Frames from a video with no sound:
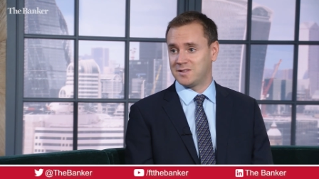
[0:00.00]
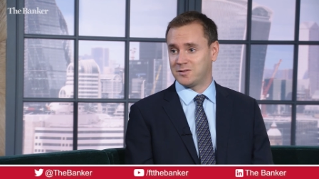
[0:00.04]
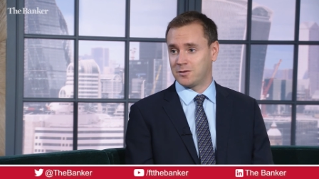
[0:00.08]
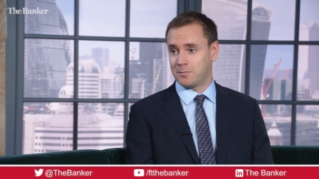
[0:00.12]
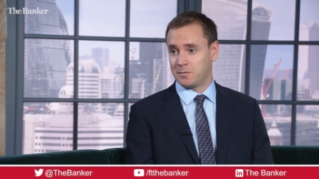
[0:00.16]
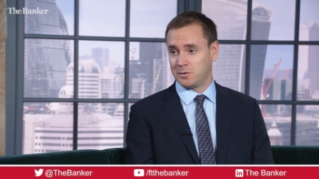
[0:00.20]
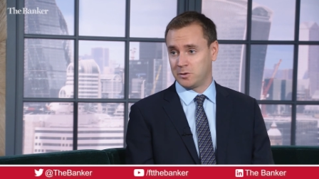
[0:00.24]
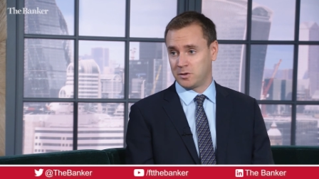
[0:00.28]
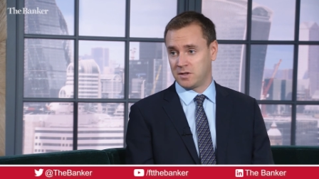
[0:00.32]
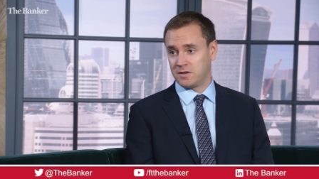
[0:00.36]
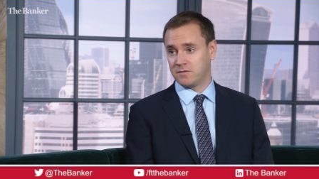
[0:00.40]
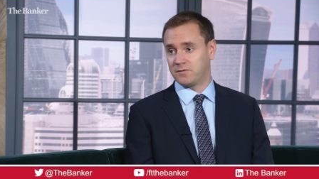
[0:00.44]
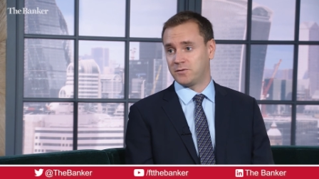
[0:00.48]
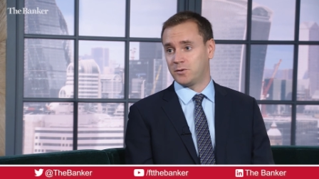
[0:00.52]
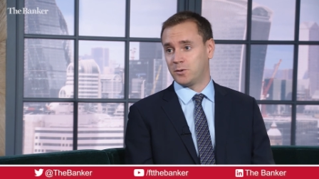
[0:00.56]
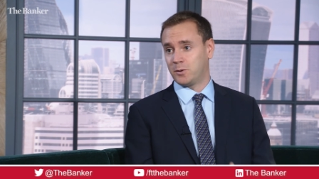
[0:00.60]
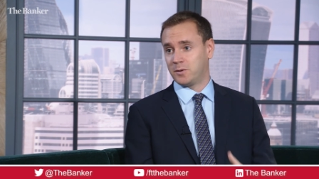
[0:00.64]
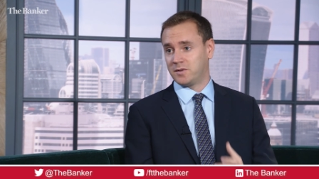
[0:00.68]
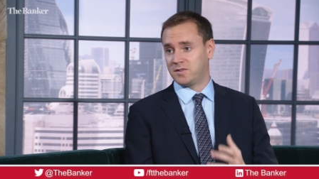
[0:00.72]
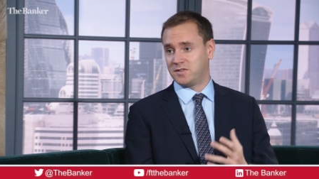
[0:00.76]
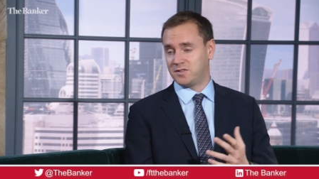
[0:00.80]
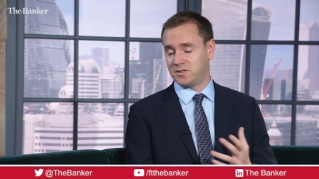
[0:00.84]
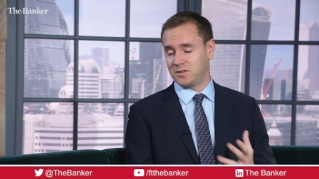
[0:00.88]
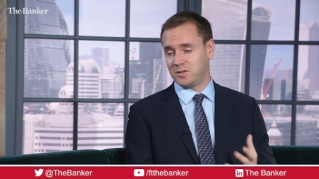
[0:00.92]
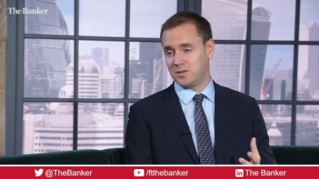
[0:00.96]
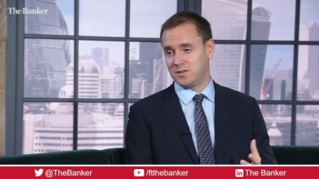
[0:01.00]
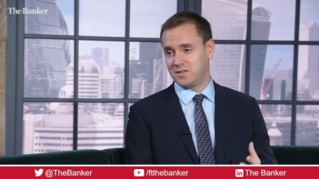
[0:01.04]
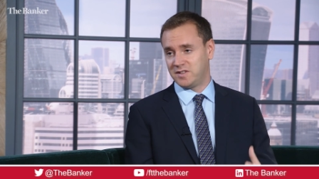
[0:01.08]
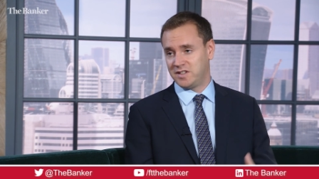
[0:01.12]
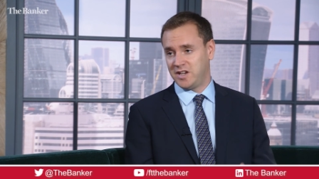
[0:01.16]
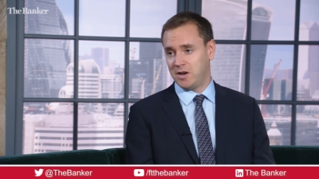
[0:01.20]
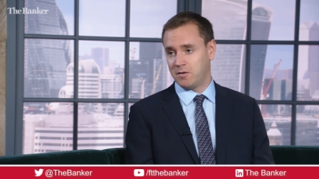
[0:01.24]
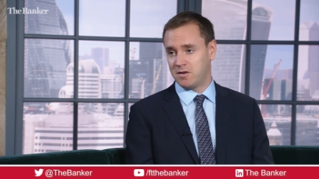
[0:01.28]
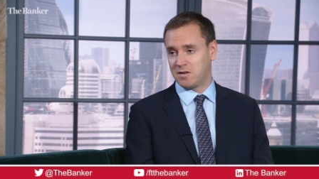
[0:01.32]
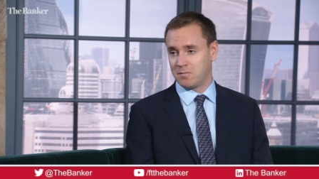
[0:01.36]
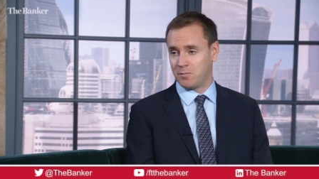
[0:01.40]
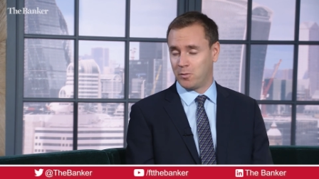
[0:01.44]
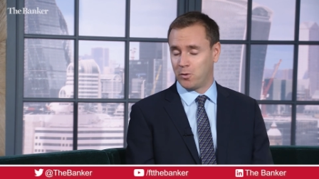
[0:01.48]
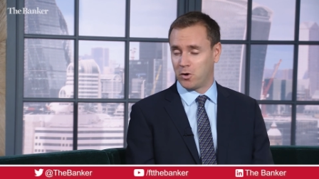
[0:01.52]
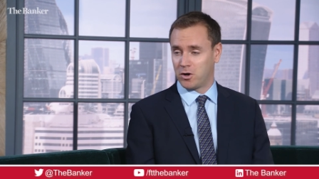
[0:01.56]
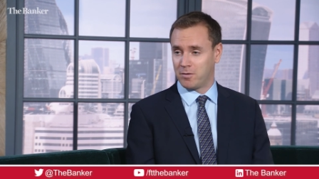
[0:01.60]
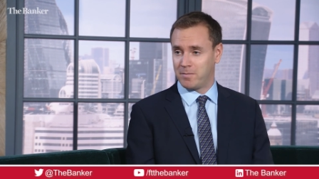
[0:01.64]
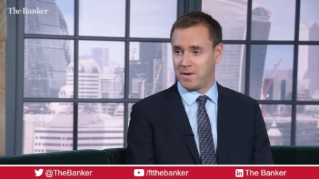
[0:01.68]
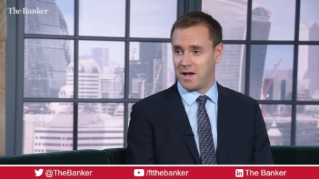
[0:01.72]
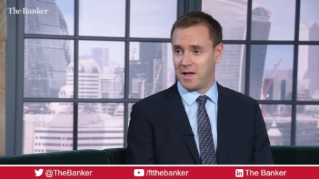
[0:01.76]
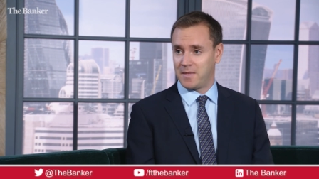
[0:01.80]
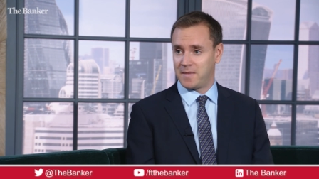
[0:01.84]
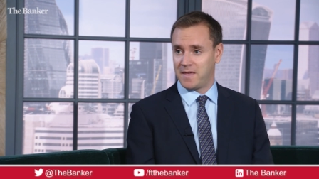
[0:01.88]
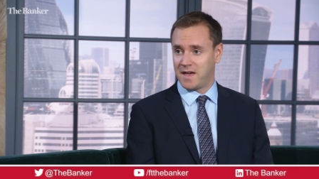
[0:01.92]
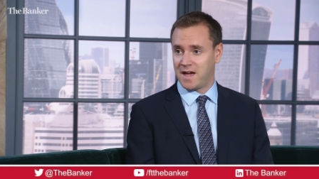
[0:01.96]
So I'll be looking forward to, to hearing more
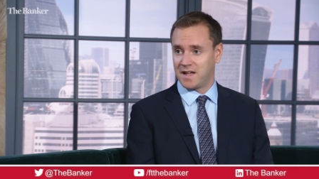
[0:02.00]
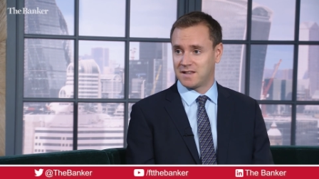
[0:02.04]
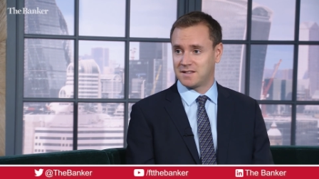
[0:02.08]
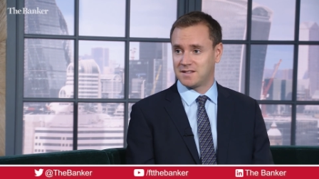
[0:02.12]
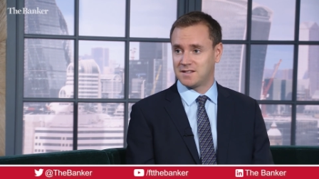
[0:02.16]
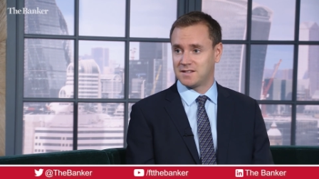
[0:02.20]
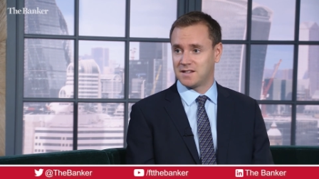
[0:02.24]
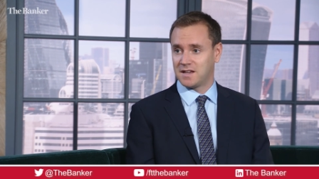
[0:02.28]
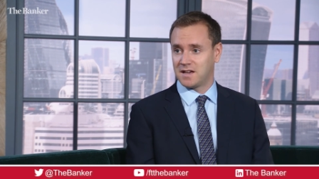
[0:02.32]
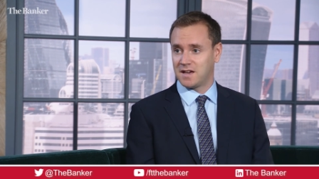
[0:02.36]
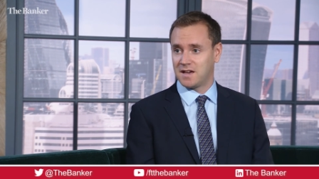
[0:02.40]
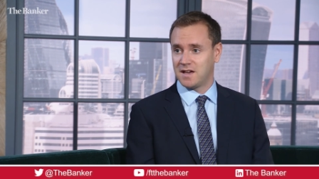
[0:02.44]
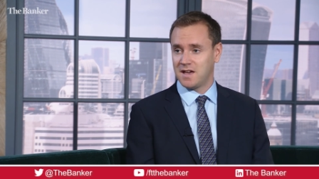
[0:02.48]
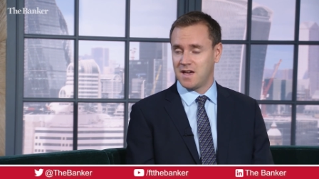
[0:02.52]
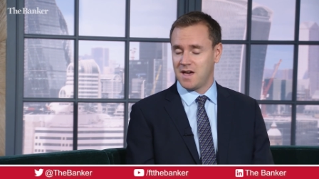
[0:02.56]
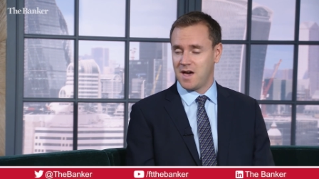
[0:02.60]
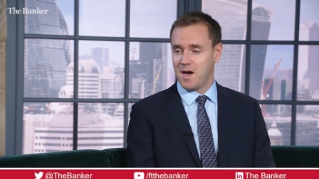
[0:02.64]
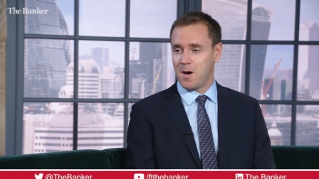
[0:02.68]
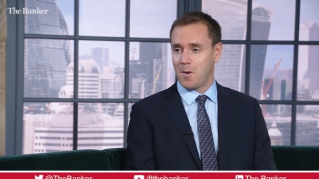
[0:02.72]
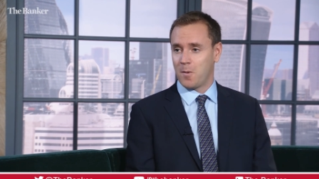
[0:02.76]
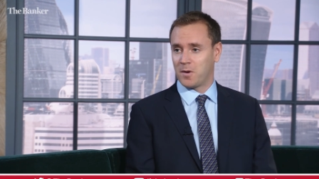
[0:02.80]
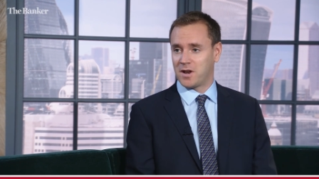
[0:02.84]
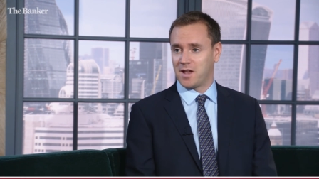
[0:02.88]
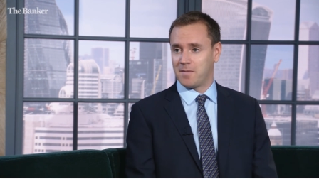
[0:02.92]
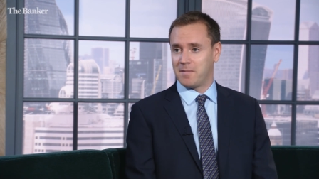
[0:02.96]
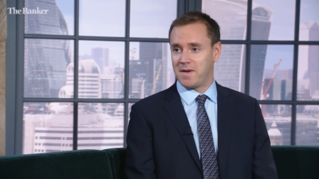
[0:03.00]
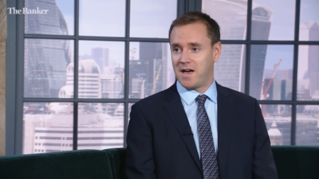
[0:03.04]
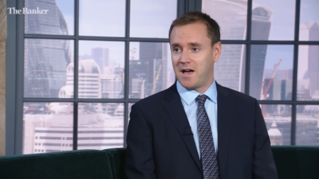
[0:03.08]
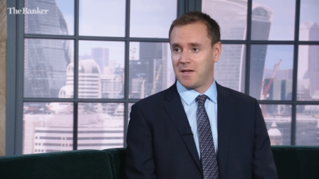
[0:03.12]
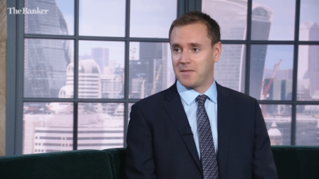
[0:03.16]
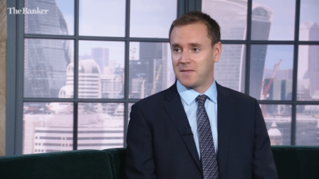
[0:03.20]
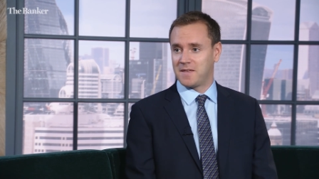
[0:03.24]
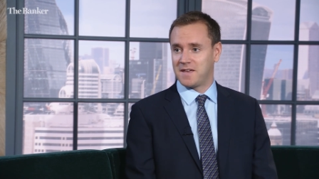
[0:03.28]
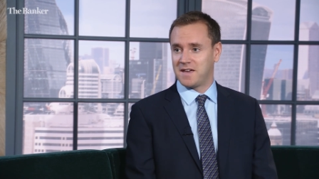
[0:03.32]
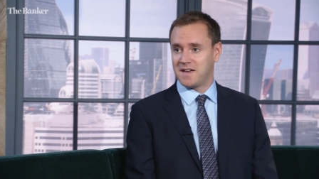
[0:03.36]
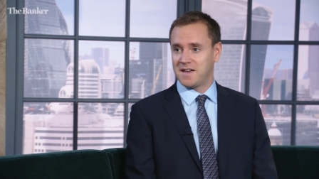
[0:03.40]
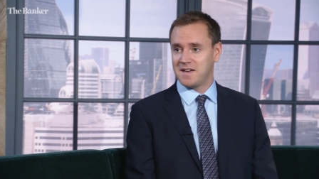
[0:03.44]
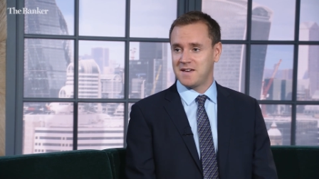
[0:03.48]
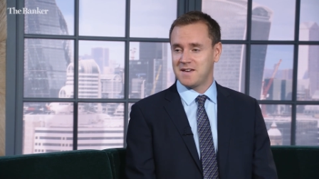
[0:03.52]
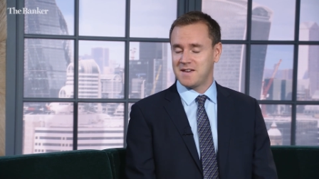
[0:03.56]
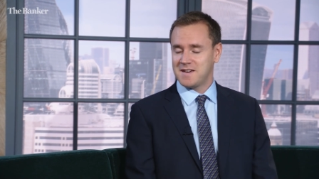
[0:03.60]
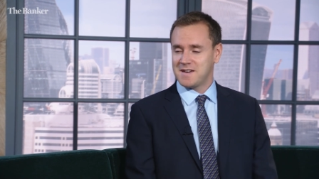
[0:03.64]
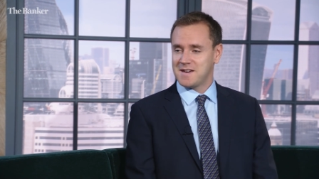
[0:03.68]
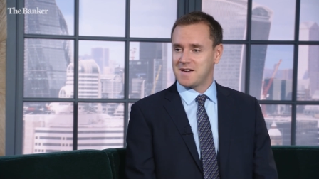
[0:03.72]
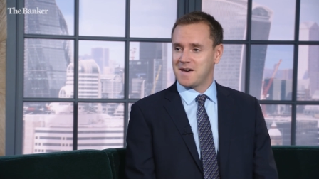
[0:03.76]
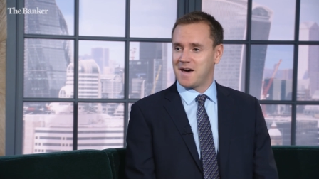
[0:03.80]
about that uh, when I'm out there.